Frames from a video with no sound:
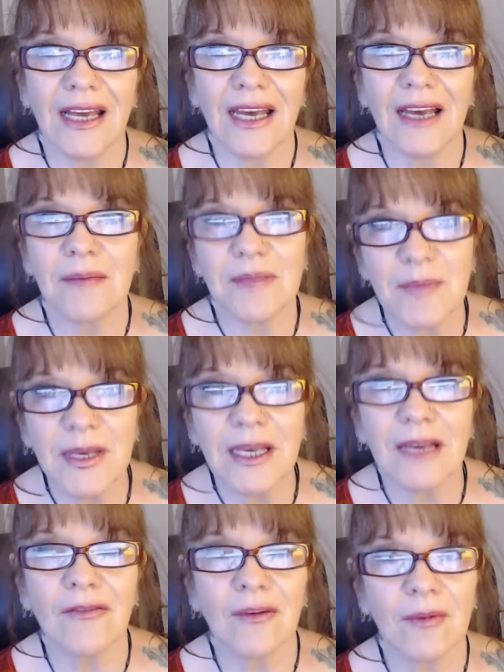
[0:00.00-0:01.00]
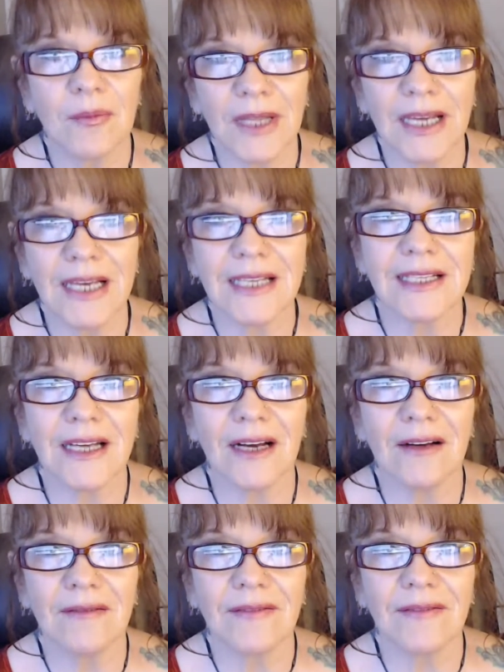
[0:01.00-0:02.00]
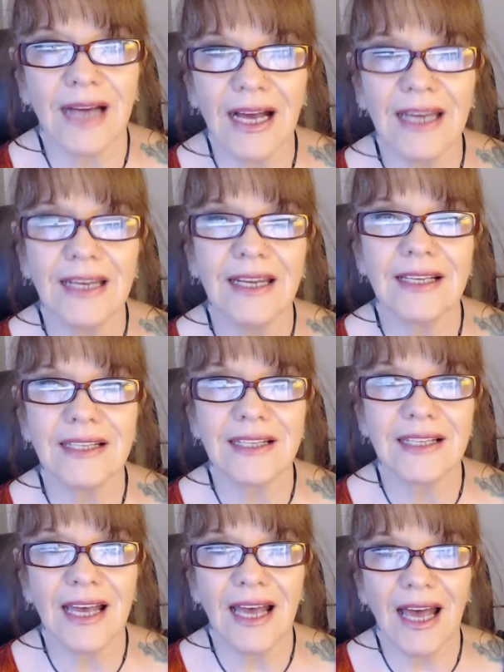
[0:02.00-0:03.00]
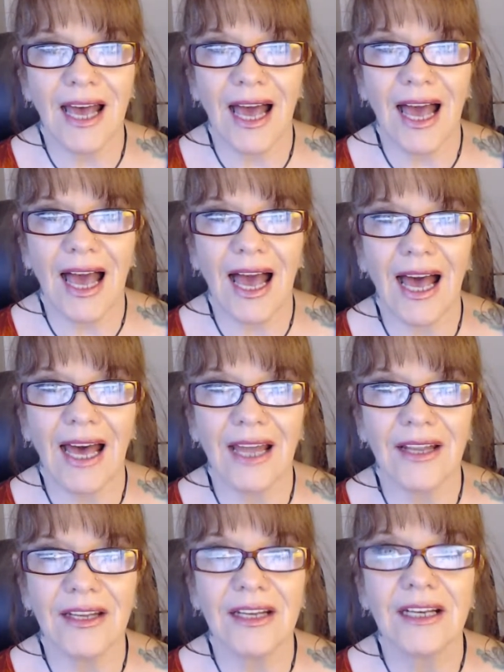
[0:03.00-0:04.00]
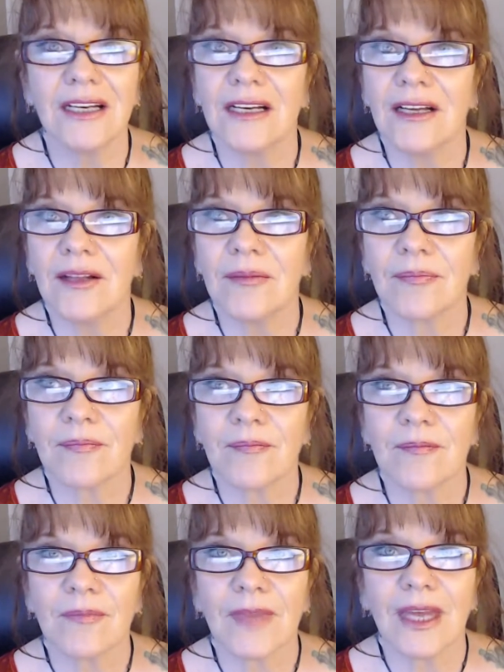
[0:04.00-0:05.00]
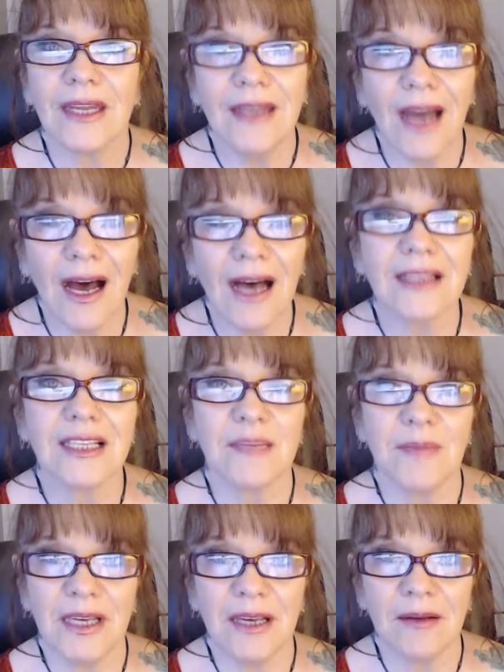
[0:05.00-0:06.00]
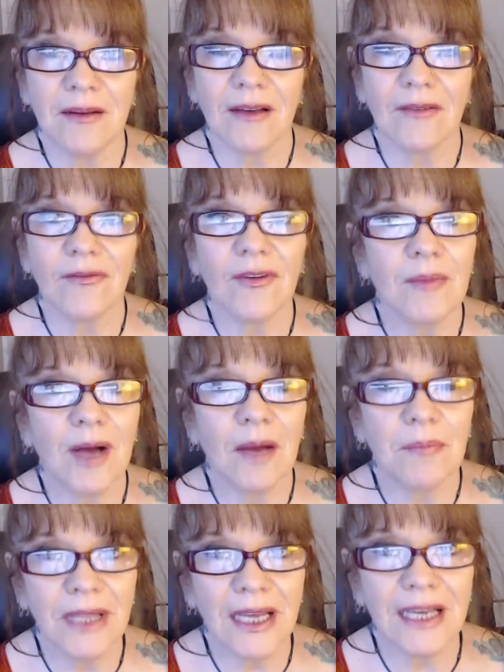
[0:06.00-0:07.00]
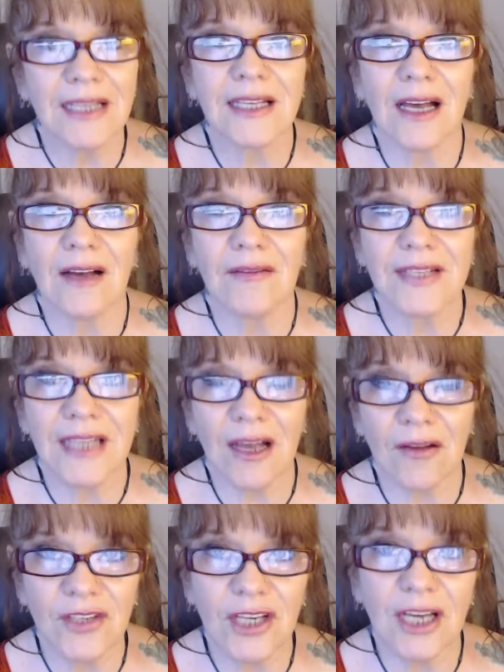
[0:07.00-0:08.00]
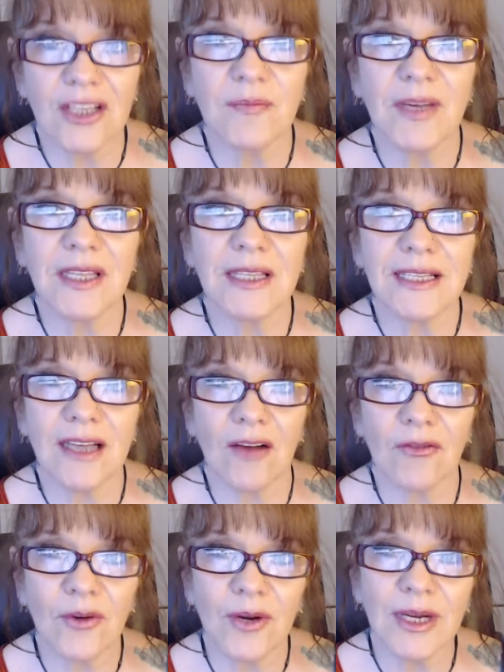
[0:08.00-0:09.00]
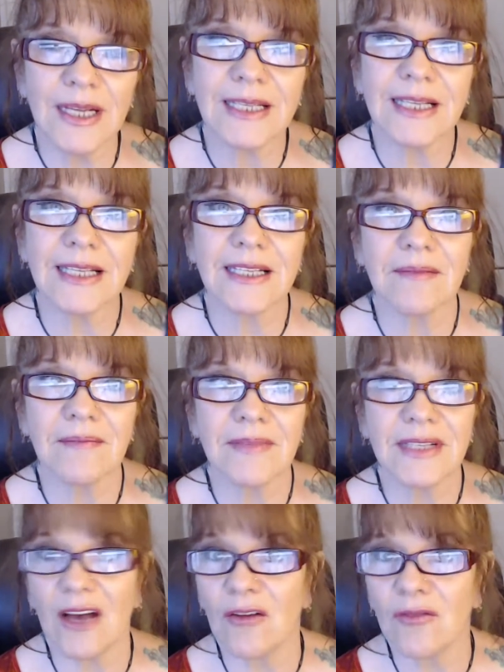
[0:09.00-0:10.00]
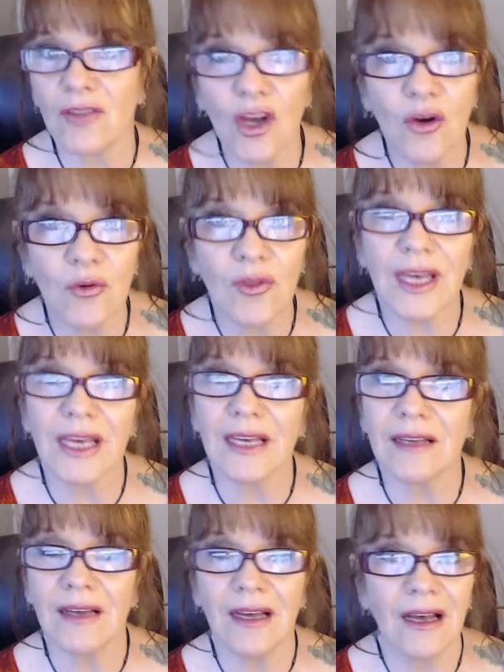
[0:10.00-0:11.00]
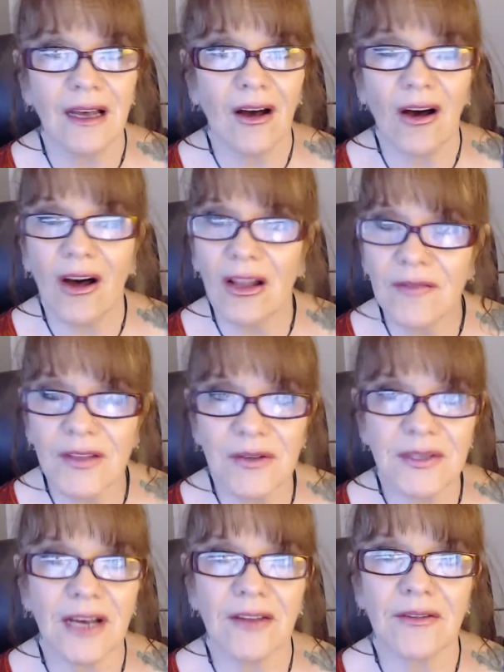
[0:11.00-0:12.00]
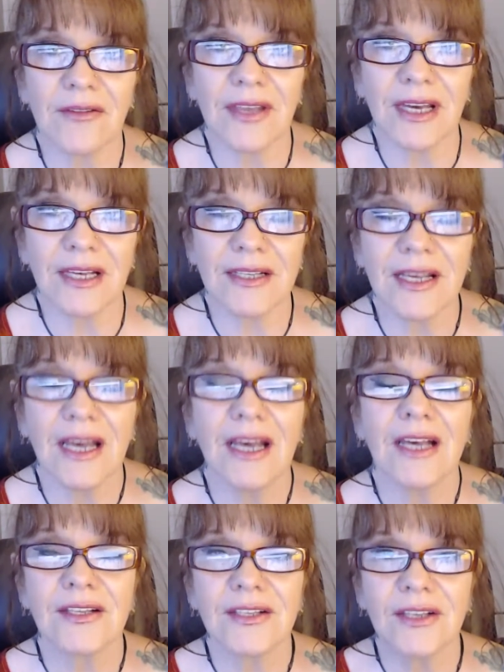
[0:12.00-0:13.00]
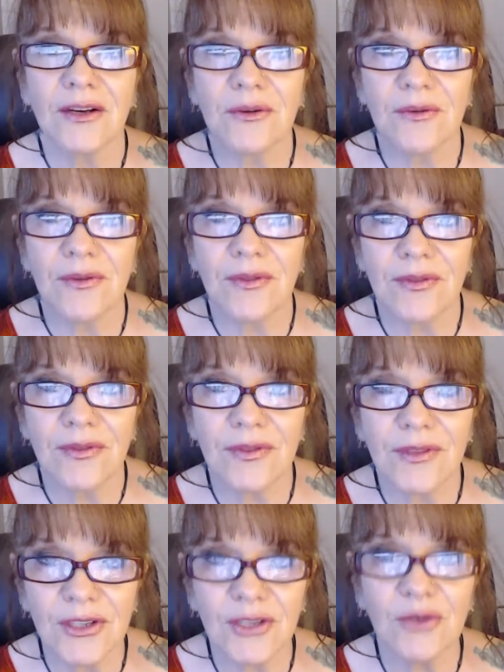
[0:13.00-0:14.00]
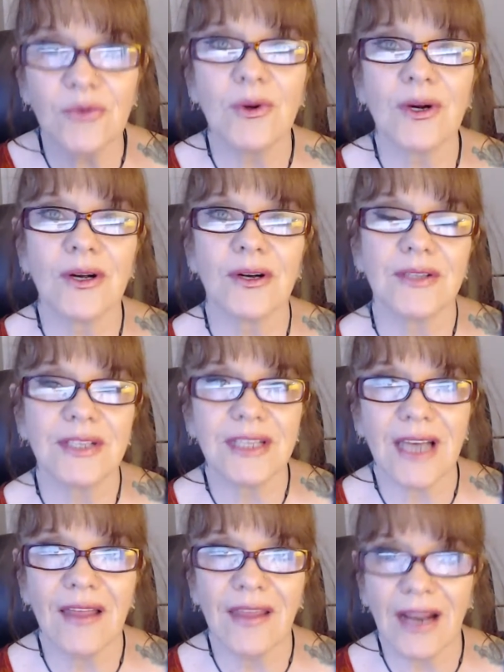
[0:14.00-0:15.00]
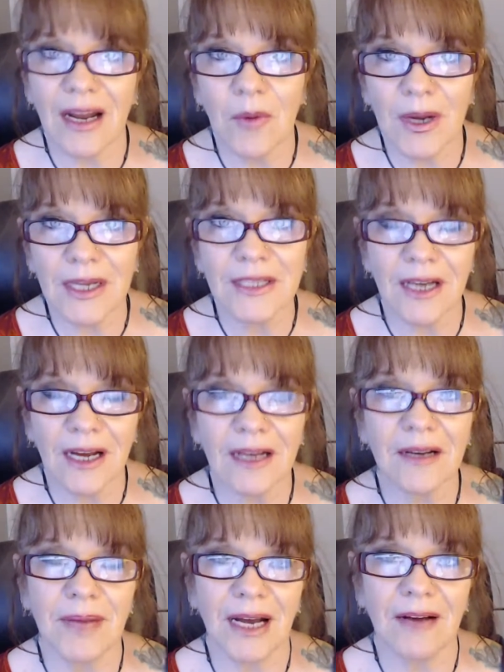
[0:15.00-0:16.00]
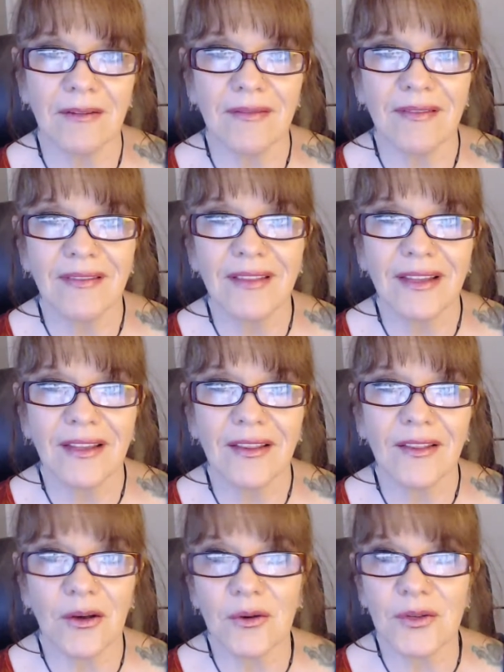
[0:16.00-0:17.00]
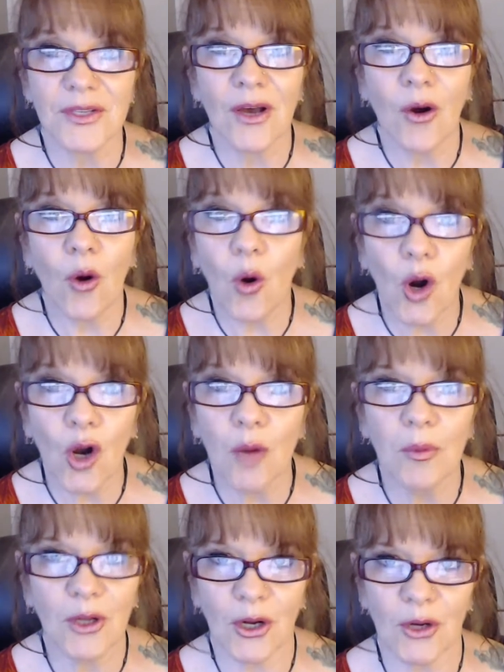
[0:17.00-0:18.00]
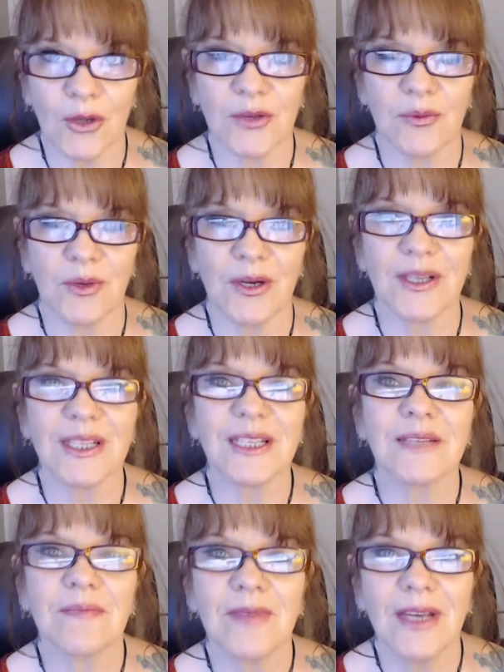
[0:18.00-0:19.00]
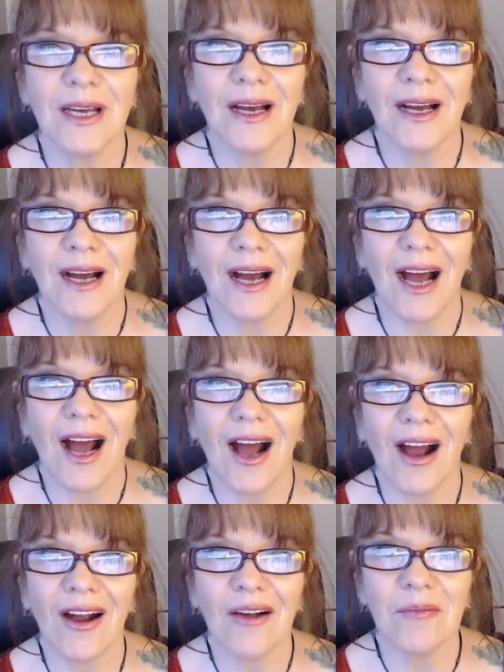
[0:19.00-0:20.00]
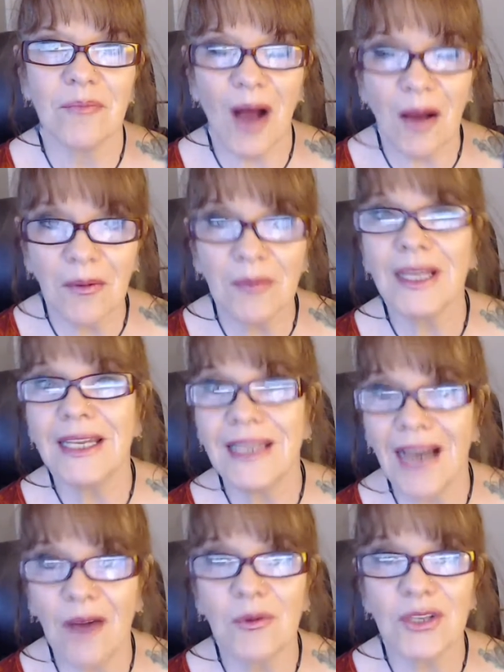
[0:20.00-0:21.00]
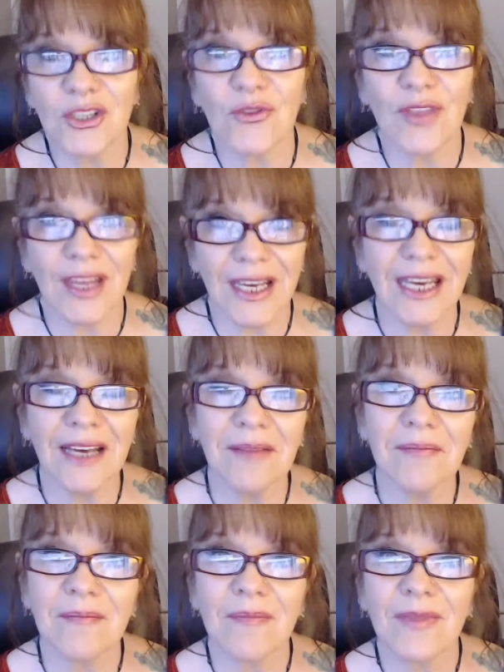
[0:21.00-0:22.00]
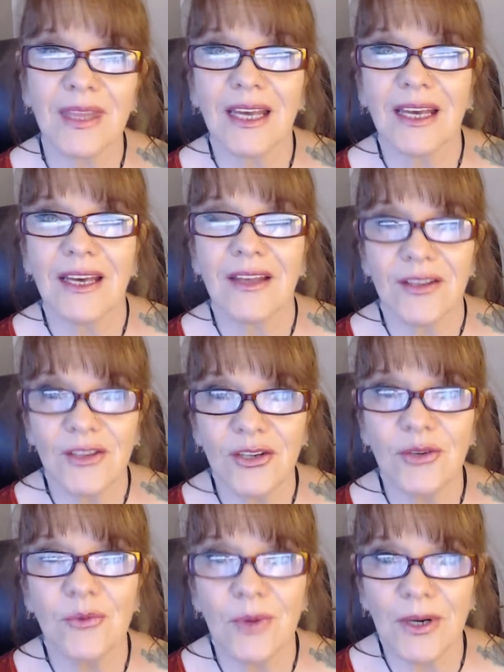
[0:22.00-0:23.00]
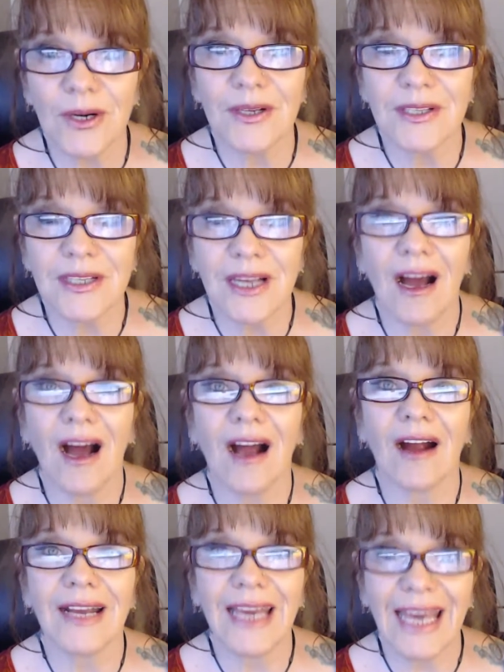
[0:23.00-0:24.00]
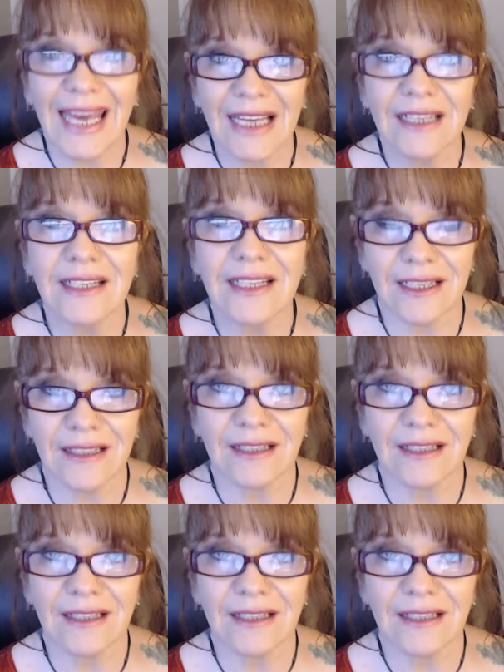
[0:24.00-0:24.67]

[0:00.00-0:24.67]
am speaking from a place of kindness, and not speaking from a place of self-judgment, self-criticism, self-loathing, all of those other things. So the two words that I want to talk about, those horrible curse words, are probably not what you're thinking. The two words are can't